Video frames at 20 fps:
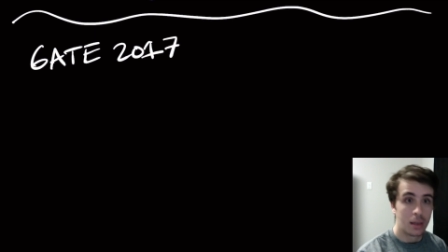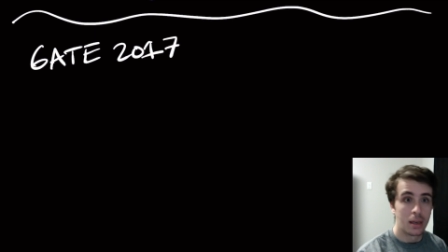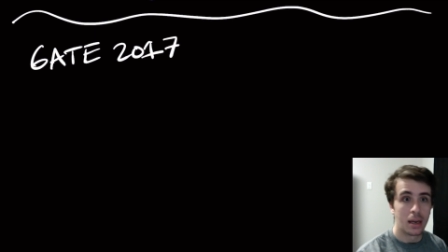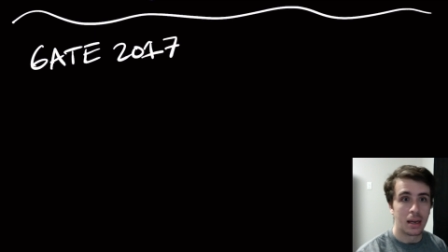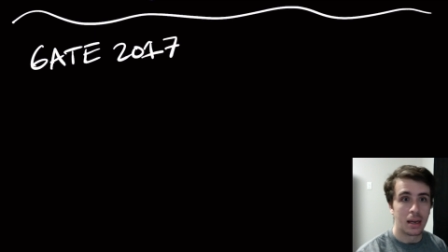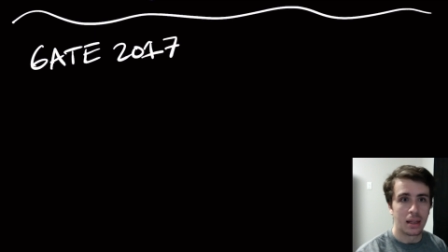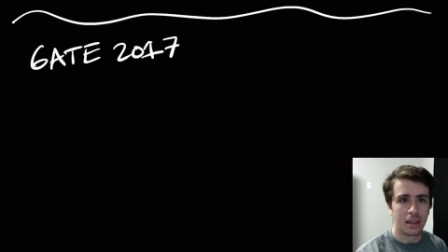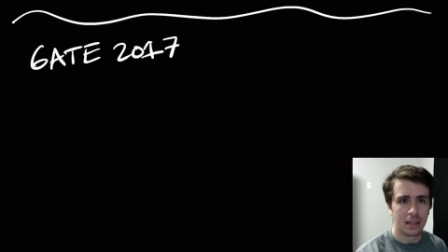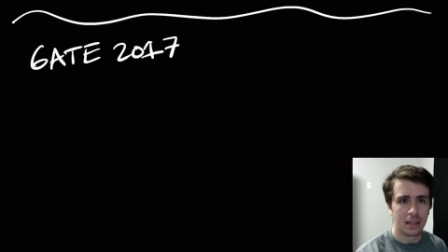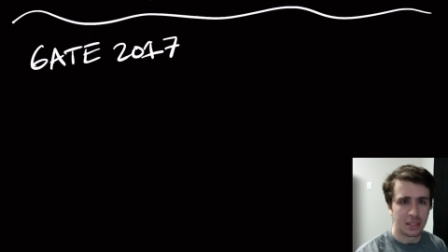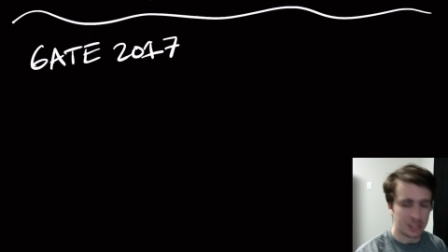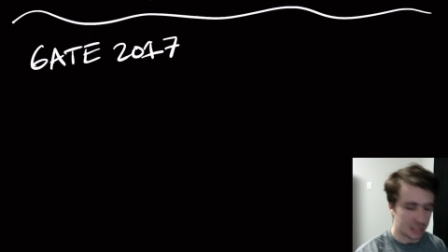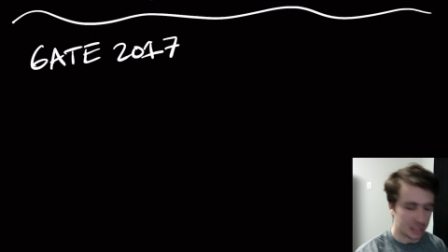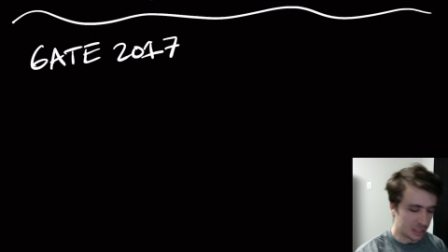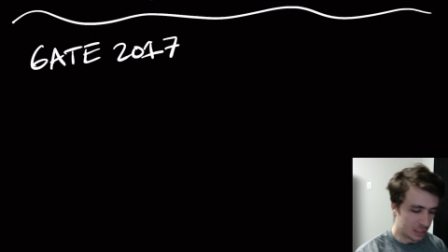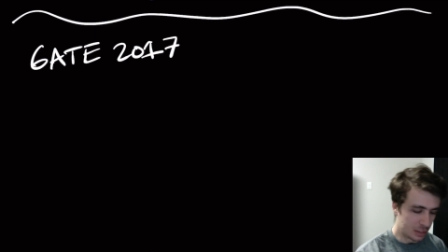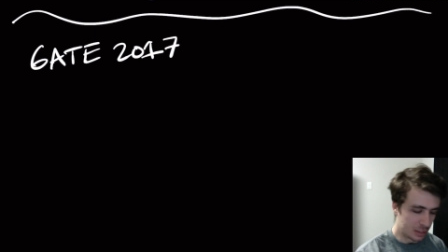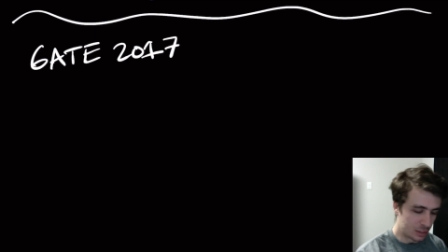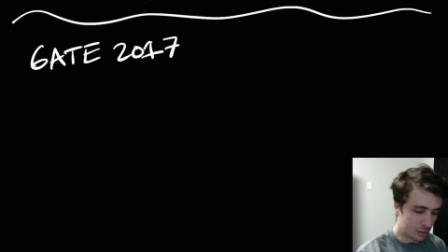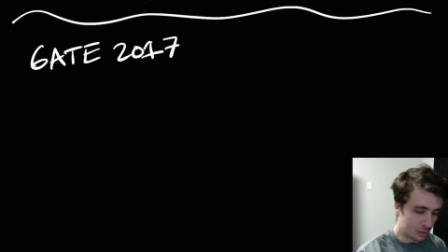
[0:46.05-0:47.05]
and let's
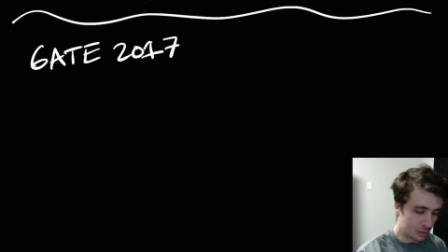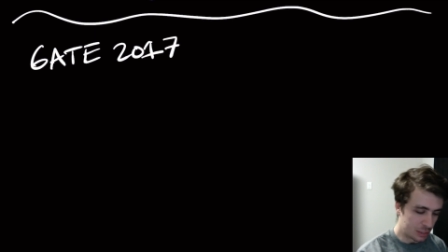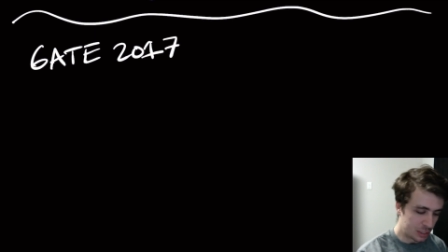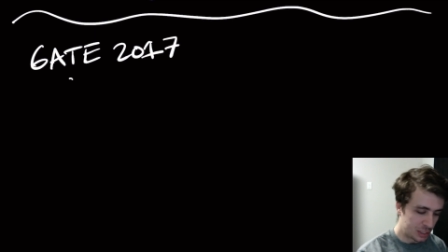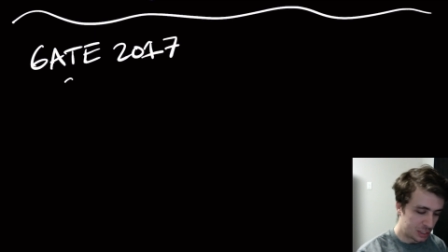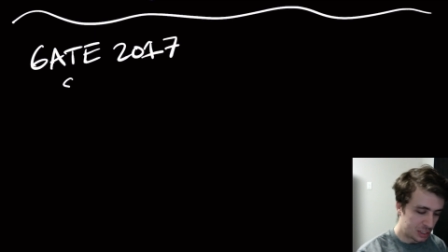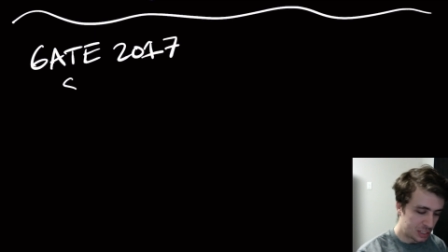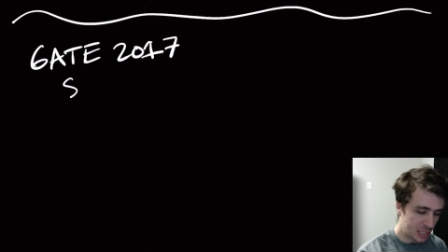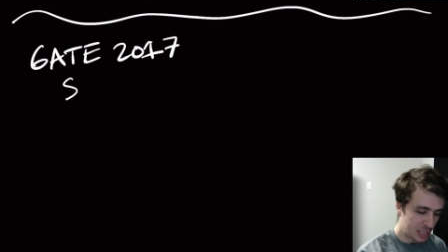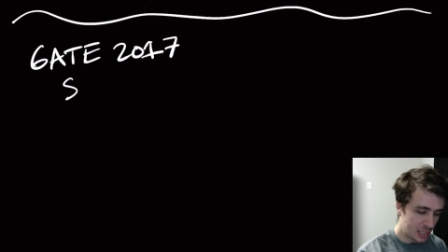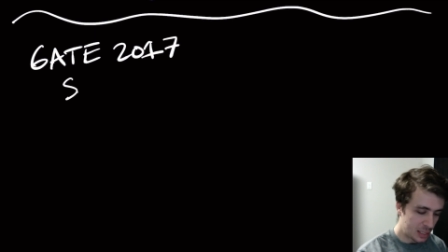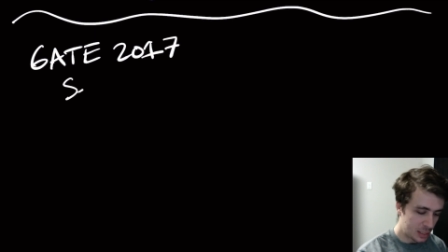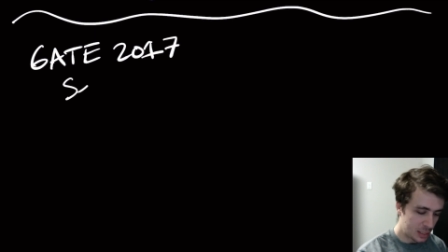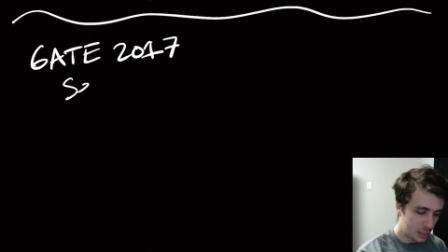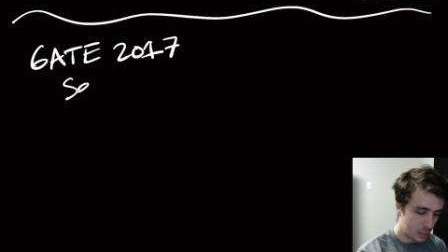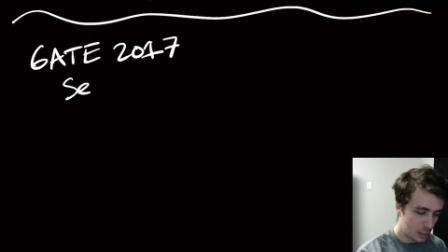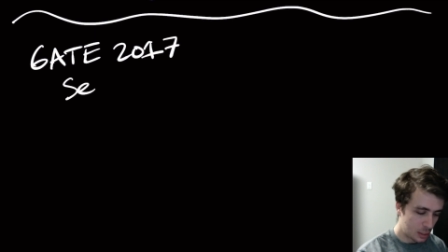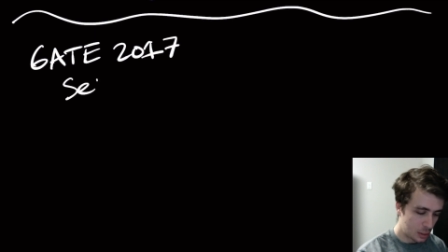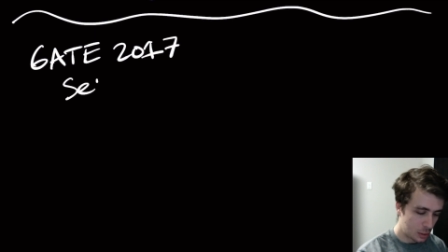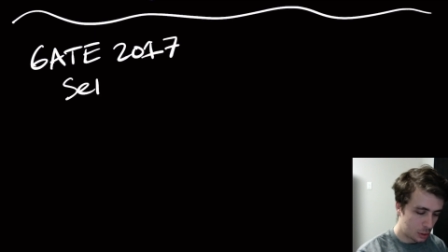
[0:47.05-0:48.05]
see so it's set
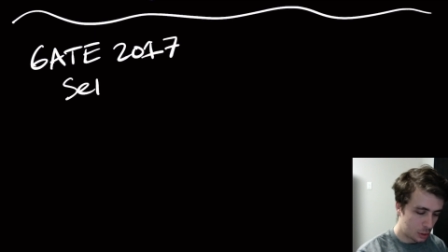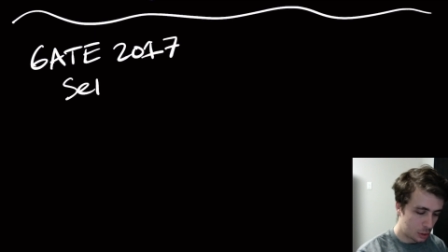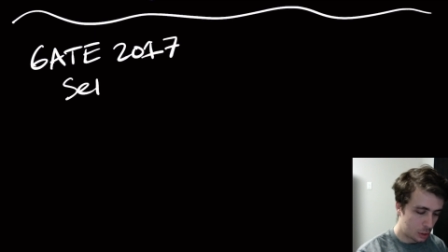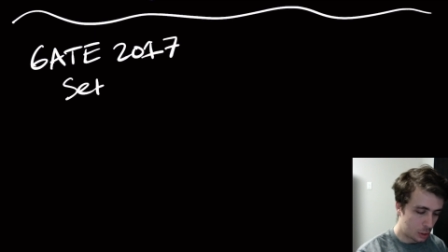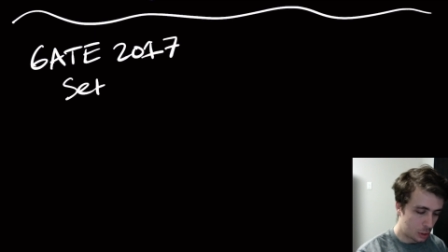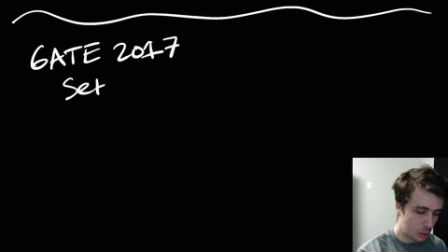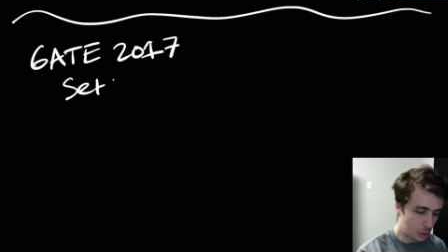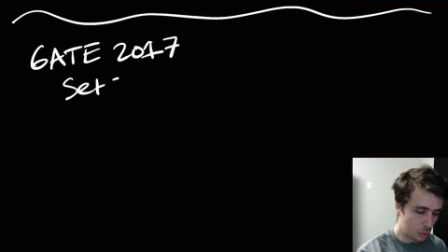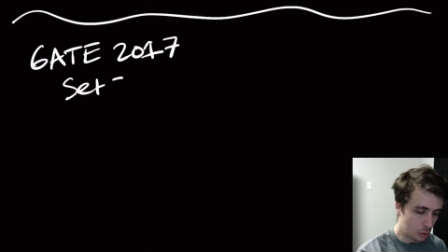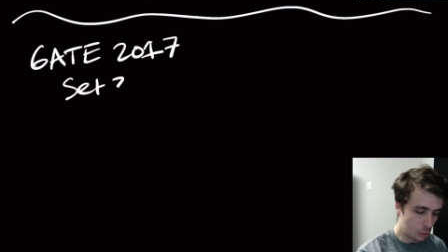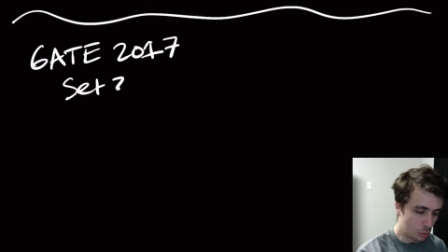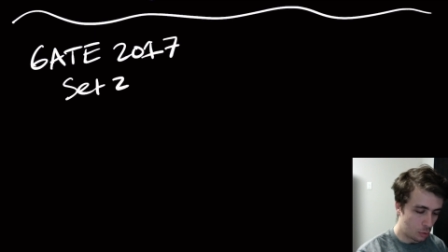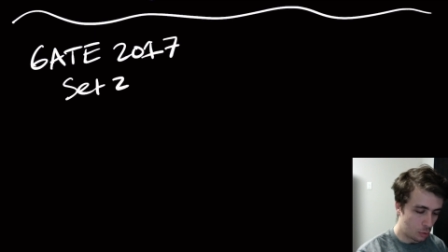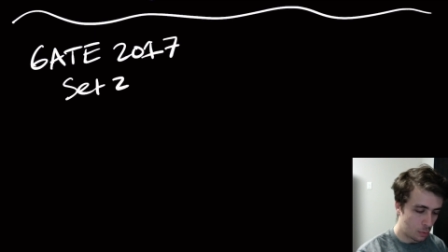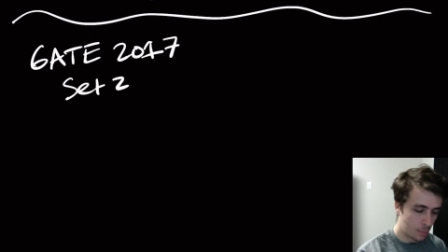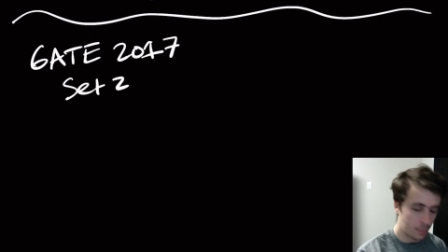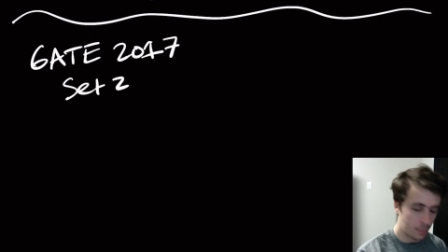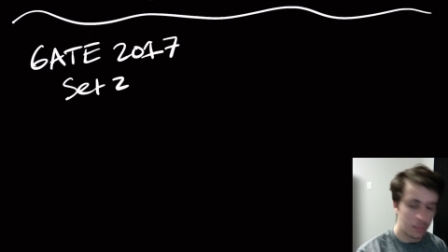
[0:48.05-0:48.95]
two